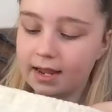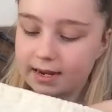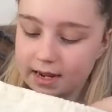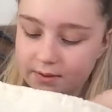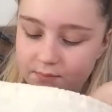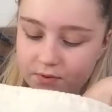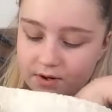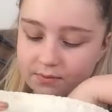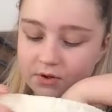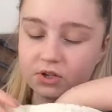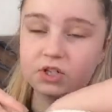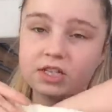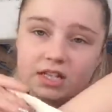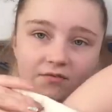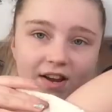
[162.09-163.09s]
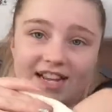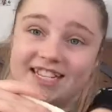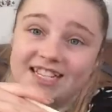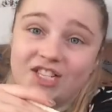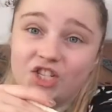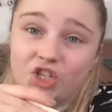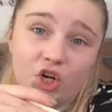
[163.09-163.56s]
Now pretty much the
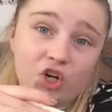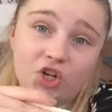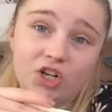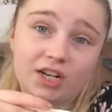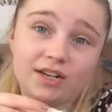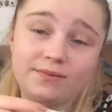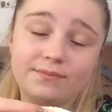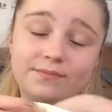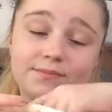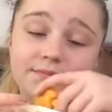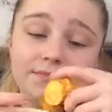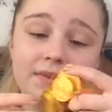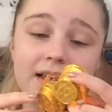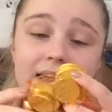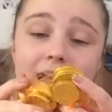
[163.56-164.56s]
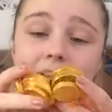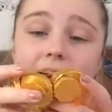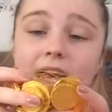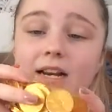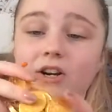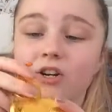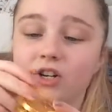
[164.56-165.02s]
rest is chocolate,
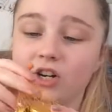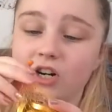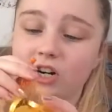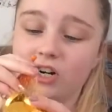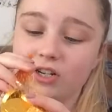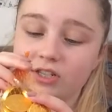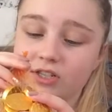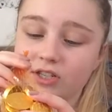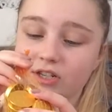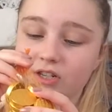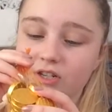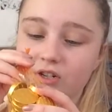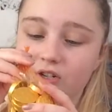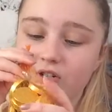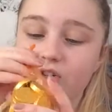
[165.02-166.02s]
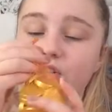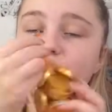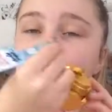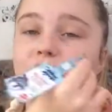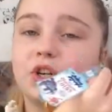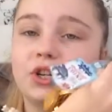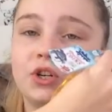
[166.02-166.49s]
and I got
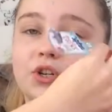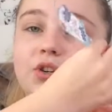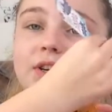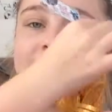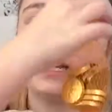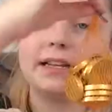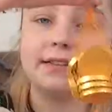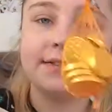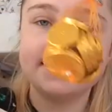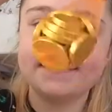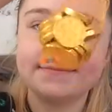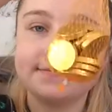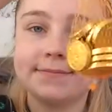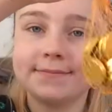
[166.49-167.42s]
chocolate coins.